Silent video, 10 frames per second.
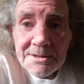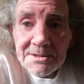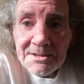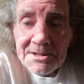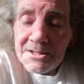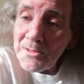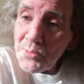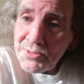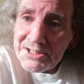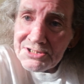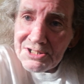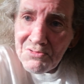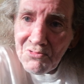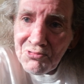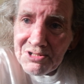See, all these
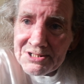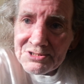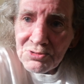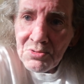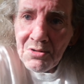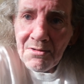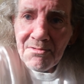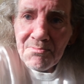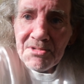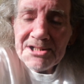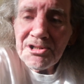little things what have been